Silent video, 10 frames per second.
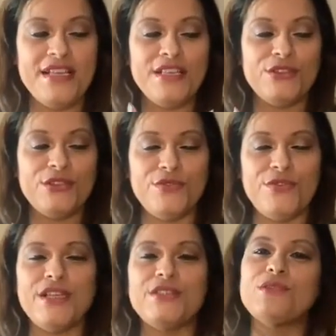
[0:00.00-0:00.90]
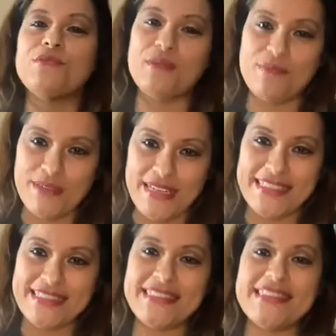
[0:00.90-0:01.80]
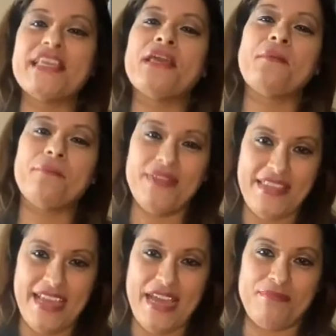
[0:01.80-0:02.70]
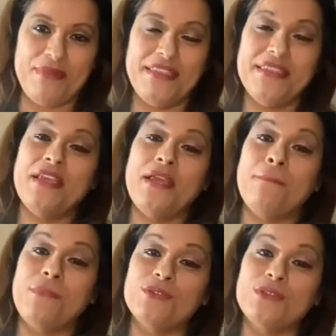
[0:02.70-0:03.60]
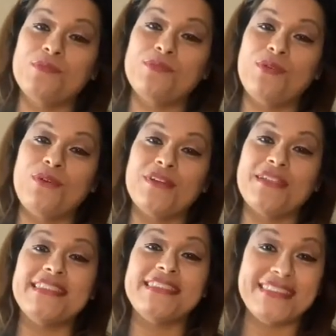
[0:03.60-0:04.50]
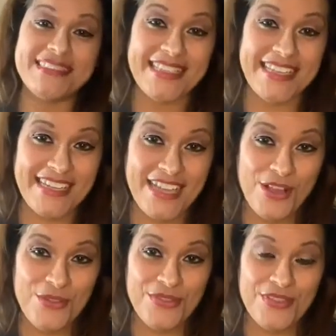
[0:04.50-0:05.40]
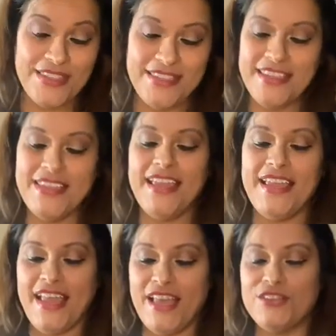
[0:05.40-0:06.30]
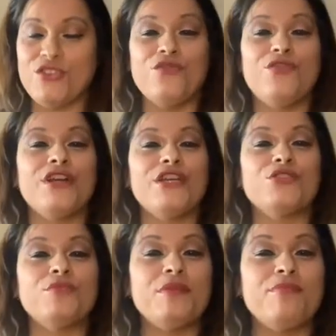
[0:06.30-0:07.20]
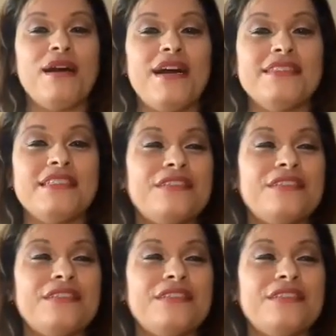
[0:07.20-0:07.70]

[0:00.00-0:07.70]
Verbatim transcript: Don't forget to be blessed, be happy. Most importantly, stay healthy. Don't forget to be positive.